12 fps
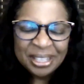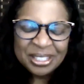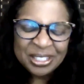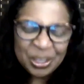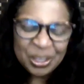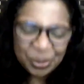
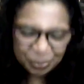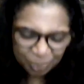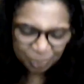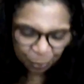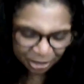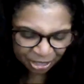So,
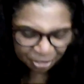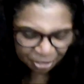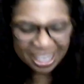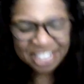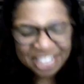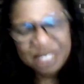with your
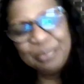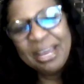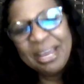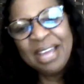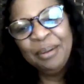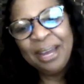fashion
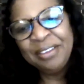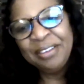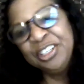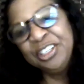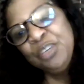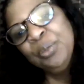background,
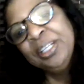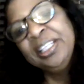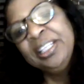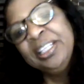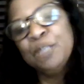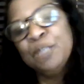are you one of
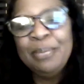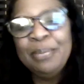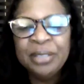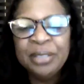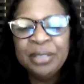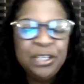these
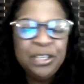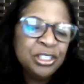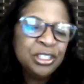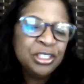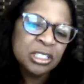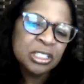people that you can
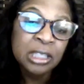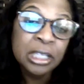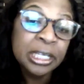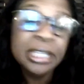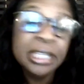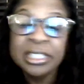just
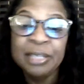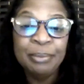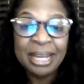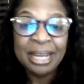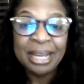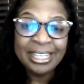look at
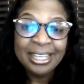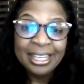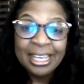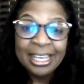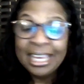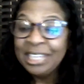somebody
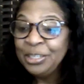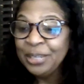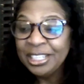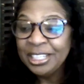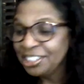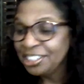and you
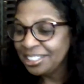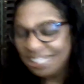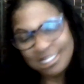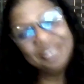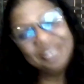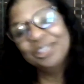can
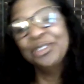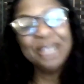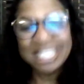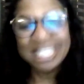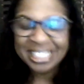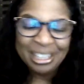just
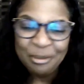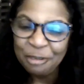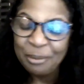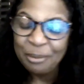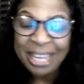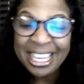dress them
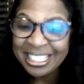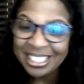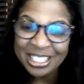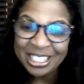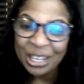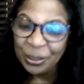from head to
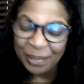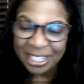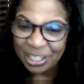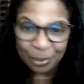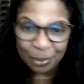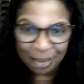toe
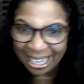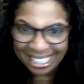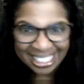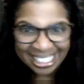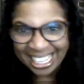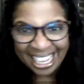in your
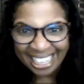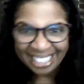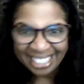mind's eye?